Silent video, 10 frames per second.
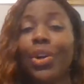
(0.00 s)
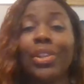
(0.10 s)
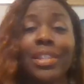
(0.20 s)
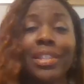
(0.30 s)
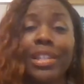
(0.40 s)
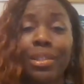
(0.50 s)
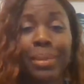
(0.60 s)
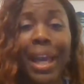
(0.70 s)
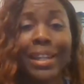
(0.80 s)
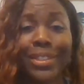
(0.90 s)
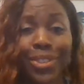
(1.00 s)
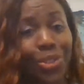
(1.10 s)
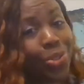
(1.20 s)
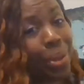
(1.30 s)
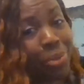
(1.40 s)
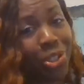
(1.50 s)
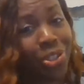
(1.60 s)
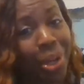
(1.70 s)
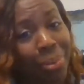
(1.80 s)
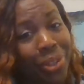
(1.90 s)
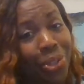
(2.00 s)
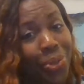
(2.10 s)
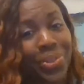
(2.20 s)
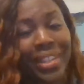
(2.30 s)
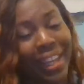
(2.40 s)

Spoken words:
All these things will be added unto you. So I'm going to start with those